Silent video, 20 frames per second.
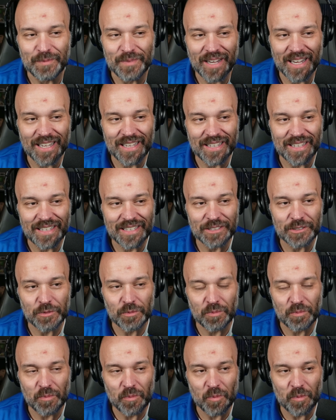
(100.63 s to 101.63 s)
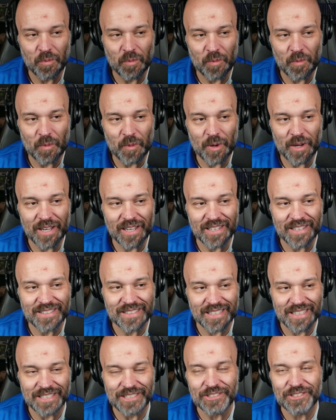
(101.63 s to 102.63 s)
it's
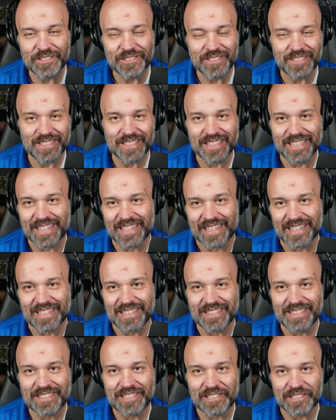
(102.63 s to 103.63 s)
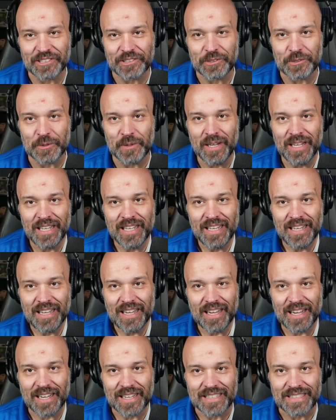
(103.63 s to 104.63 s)
interesting to
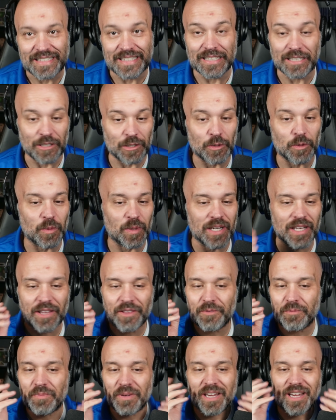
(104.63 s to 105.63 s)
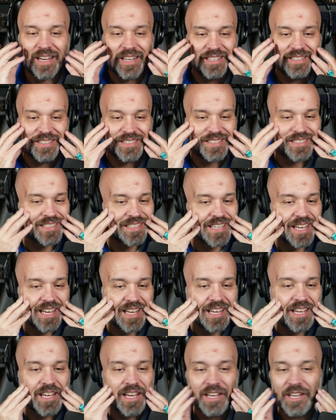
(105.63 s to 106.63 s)
deal with because
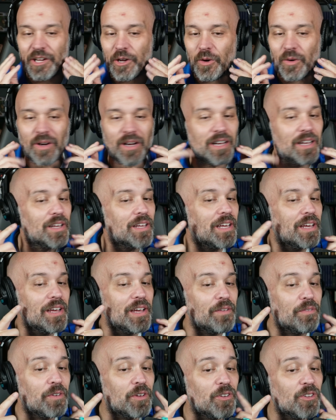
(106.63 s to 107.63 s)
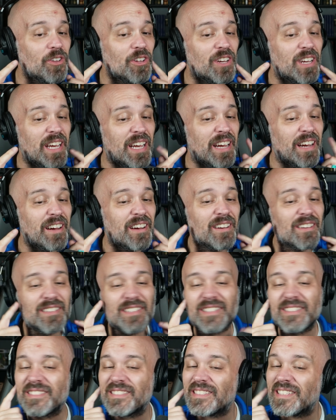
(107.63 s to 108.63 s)
if you look
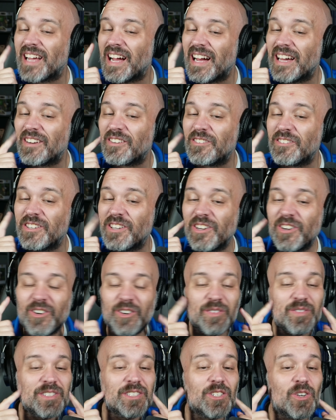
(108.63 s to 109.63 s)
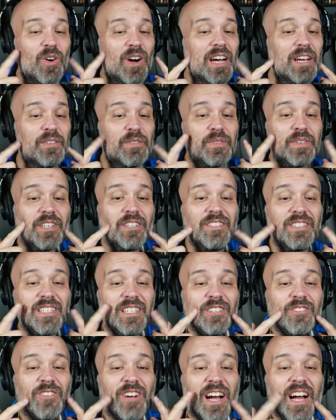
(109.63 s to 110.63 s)
here, I don't know if it's quite filled
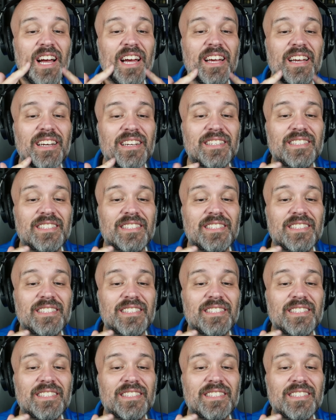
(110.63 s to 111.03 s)
in right.